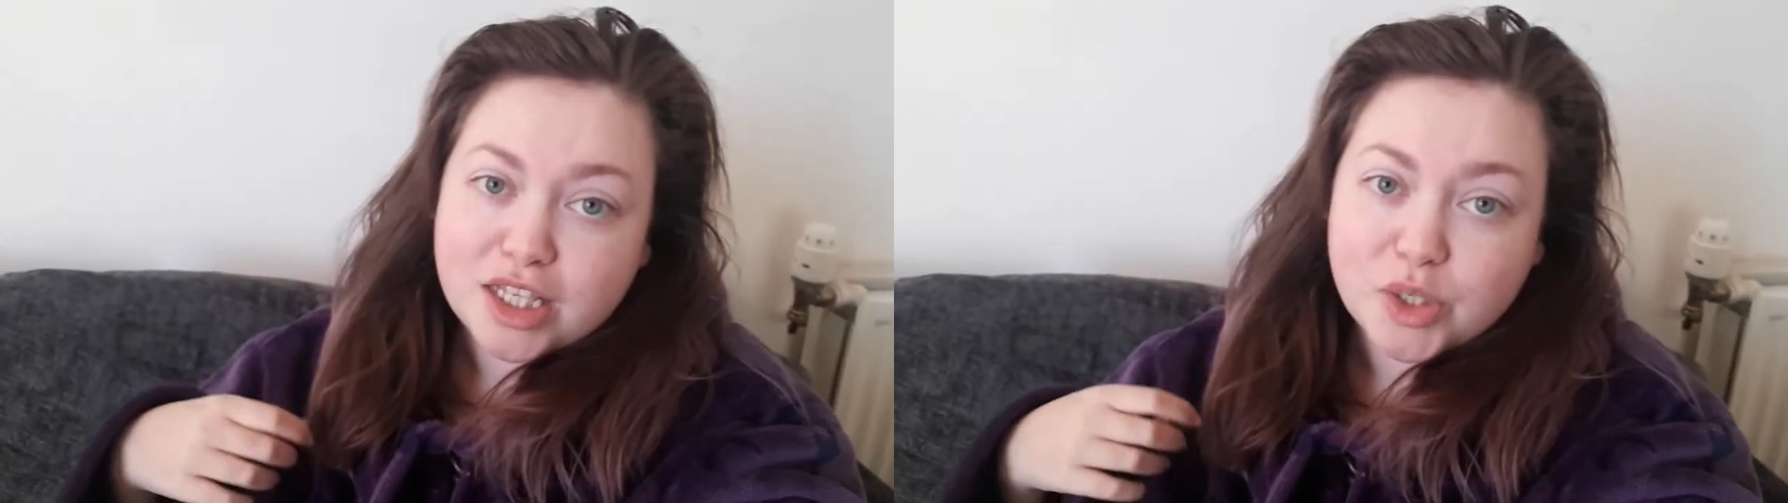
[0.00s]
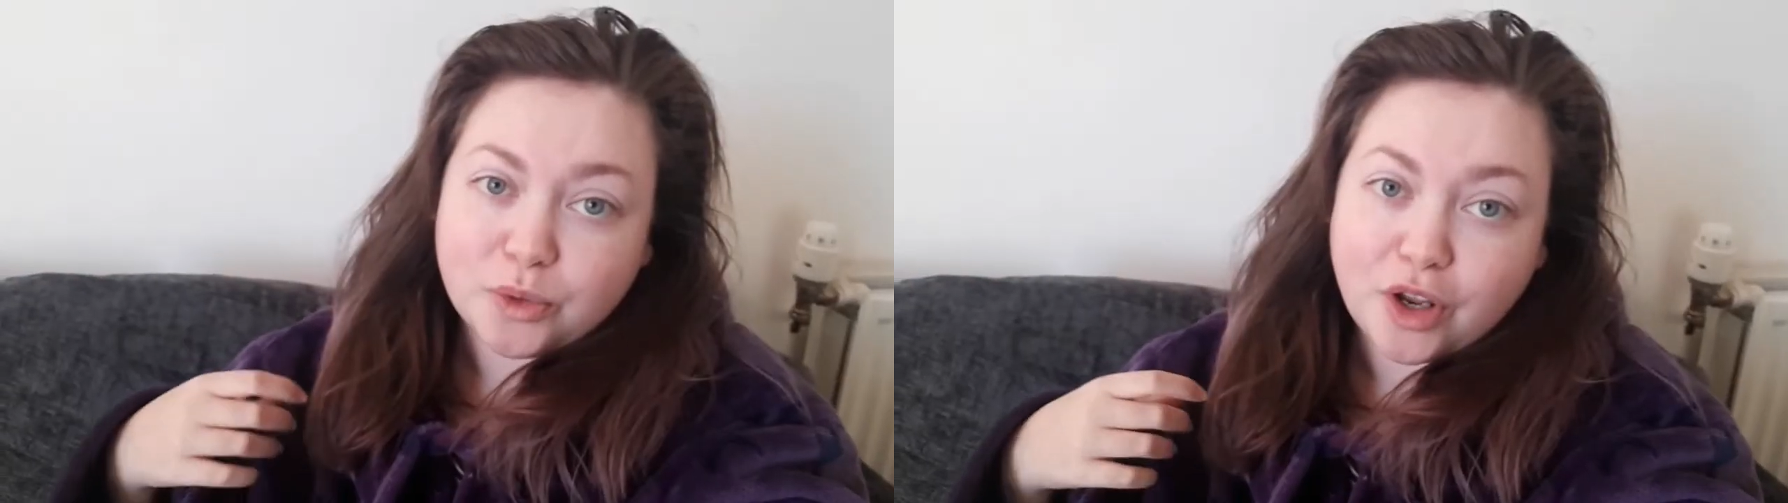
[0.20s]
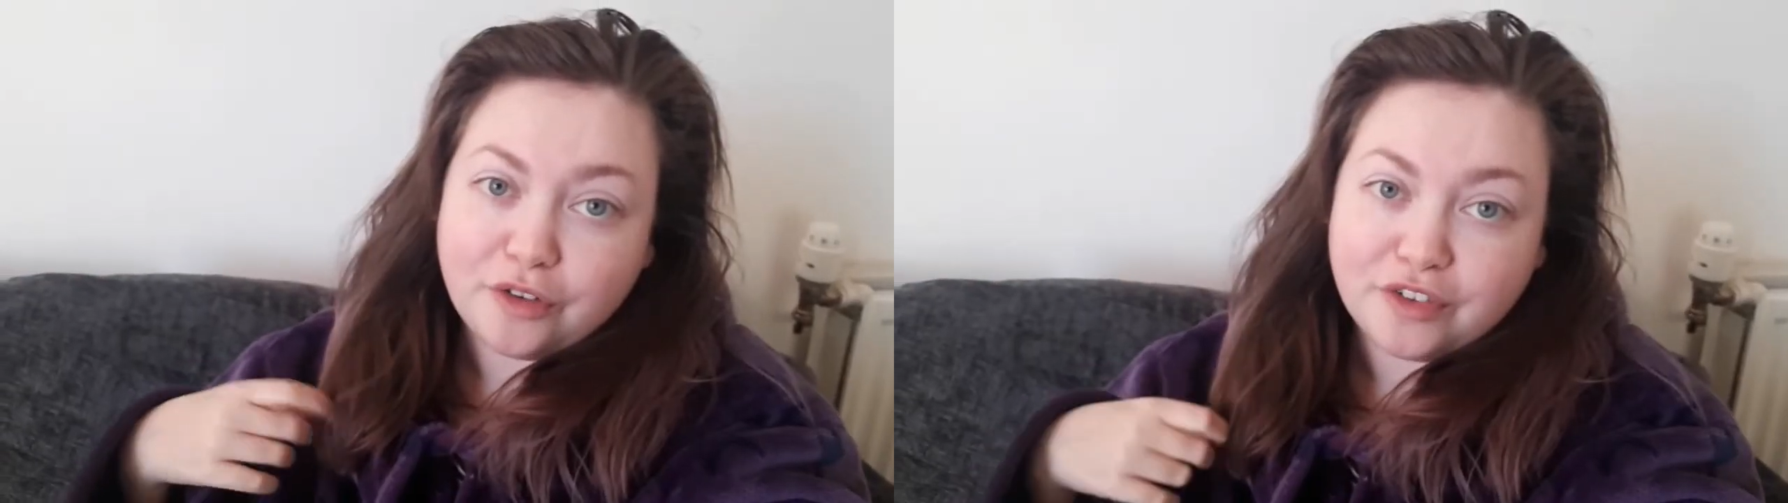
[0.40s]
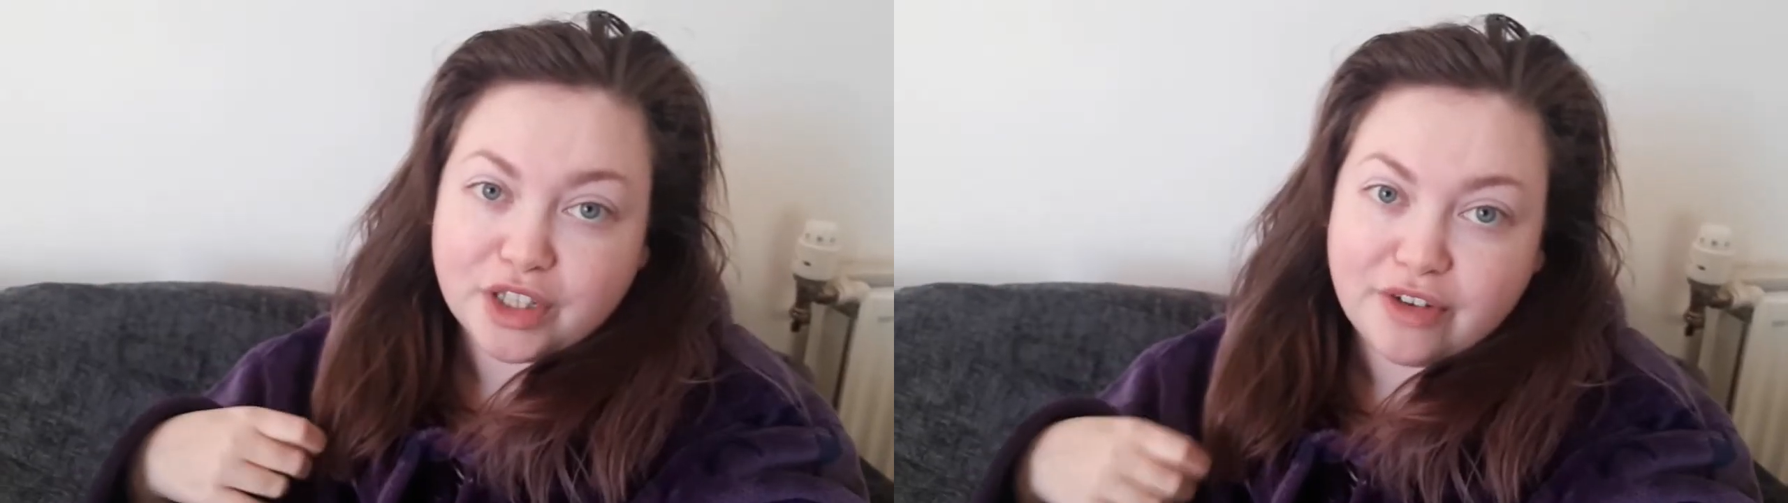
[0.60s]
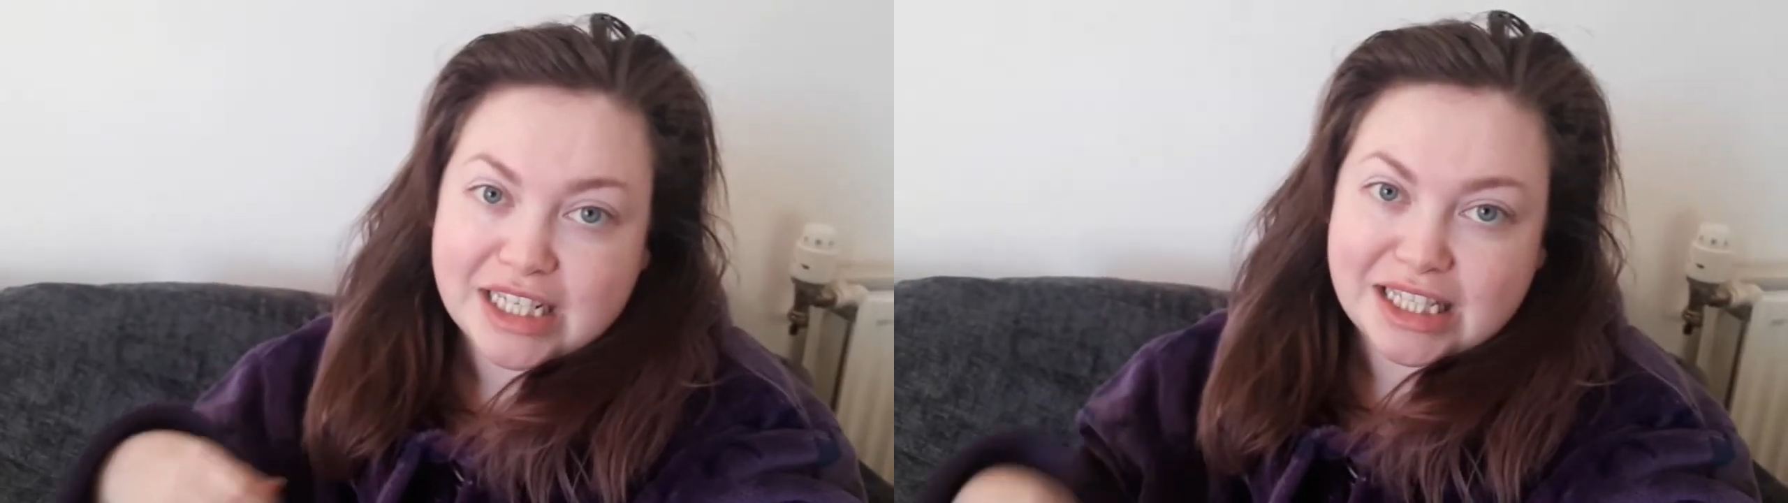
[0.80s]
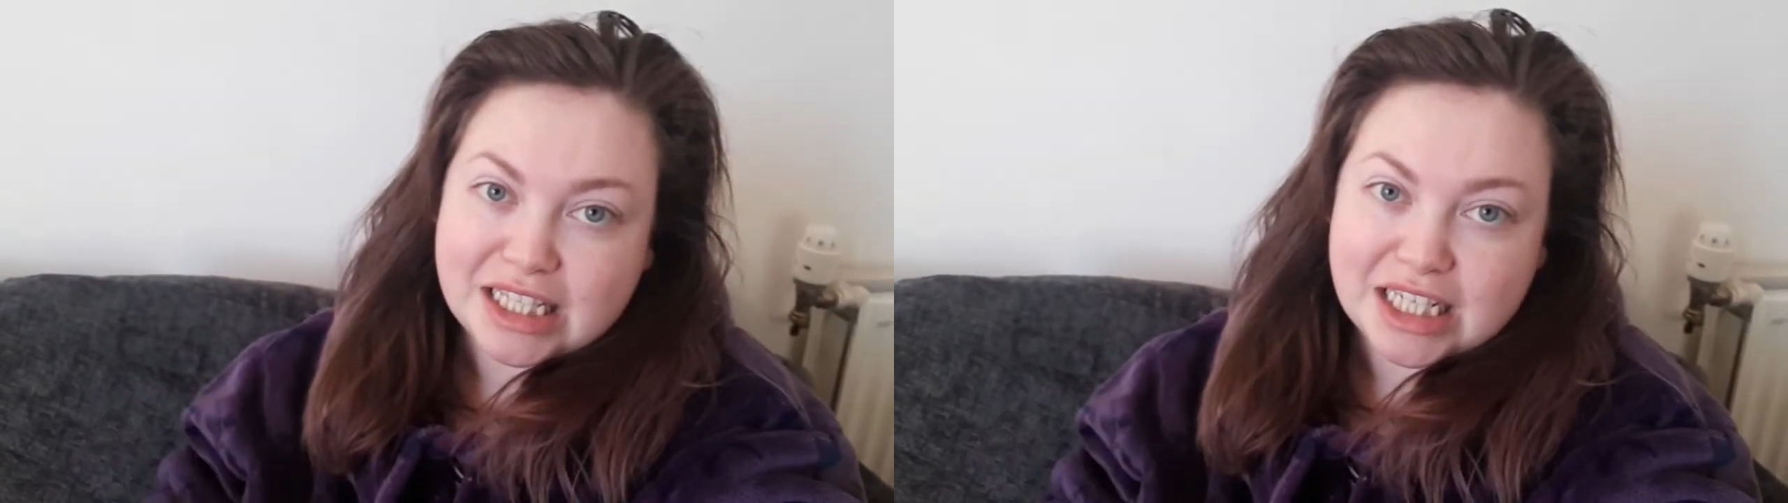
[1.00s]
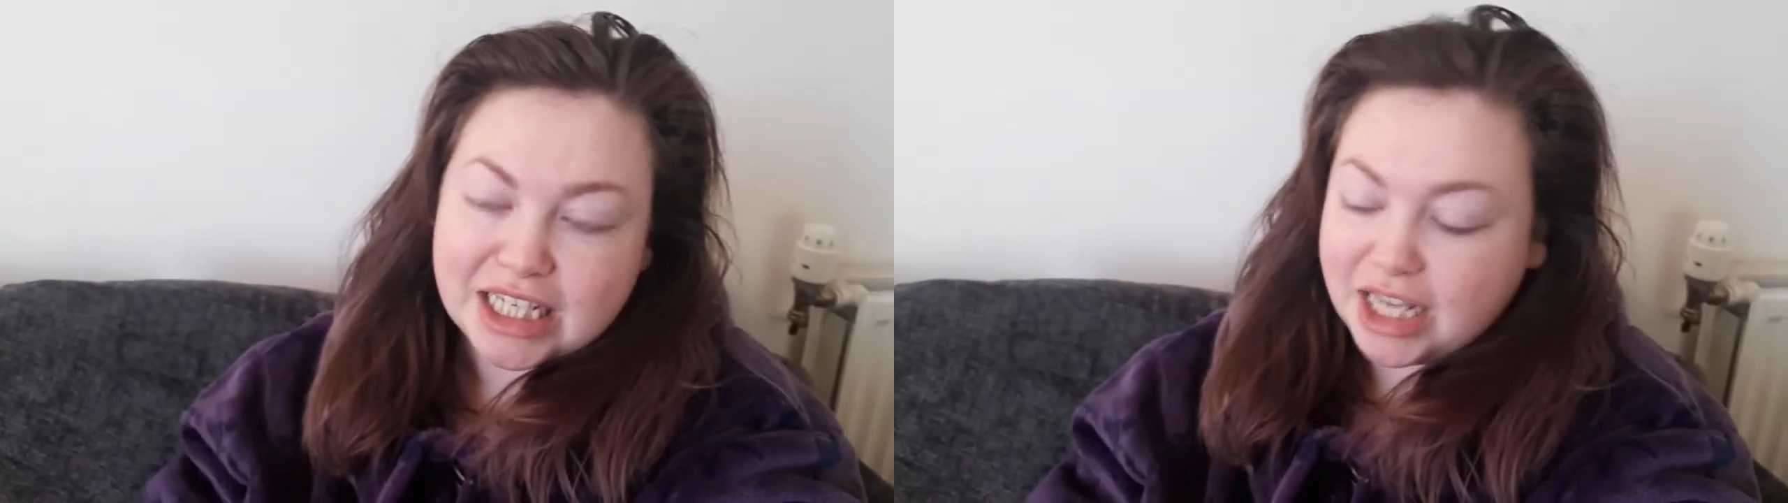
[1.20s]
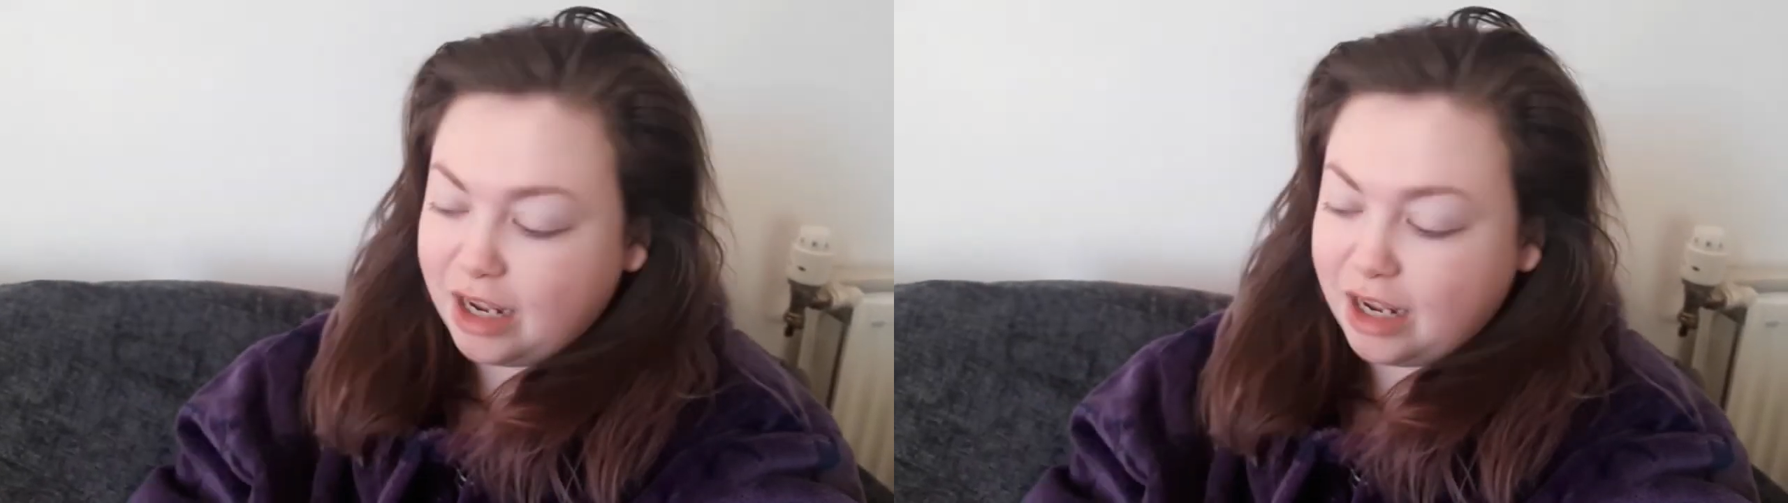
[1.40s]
So now for the rest of the day,